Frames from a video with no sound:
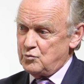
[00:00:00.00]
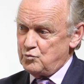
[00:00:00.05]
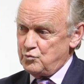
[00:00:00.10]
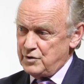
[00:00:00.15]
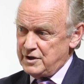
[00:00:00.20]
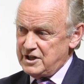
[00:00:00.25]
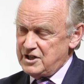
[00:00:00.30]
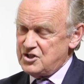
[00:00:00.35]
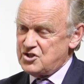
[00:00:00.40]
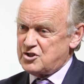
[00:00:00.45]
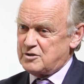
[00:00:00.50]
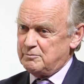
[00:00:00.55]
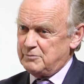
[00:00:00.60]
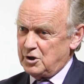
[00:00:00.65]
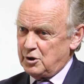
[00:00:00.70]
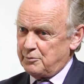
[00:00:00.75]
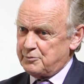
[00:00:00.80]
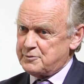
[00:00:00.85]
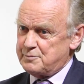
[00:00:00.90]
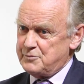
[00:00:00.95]
reasonably
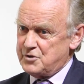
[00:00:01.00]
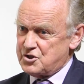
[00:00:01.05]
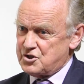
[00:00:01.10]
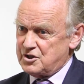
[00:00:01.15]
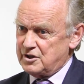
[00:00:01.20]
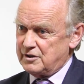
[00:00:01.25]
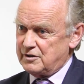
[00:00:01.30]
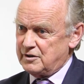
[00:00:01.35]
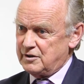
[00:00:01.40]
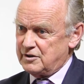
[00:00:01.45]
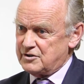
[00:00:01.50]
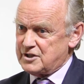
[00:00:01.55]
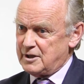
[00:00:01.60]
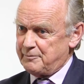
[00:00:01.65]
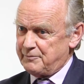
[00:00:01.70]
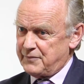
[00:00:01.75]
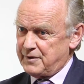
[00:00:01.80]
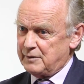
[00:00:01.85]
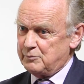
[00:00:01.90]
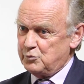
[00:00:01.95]
optimistic that
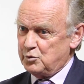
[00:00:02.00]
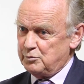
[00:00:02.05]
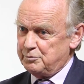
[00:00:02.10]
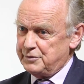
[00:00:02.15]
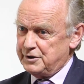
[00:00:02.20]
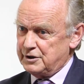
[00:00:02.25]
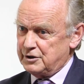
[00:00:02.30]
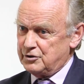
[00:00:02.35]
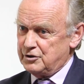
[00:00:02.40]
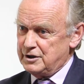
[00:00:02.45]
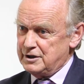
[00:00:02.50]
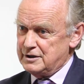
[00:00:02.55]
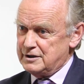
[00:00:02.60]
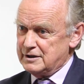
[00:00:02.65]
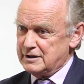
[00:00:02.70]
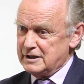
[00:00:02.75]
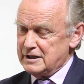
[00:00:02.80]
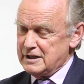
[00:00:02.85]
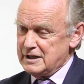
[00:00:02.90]
something will be agreed.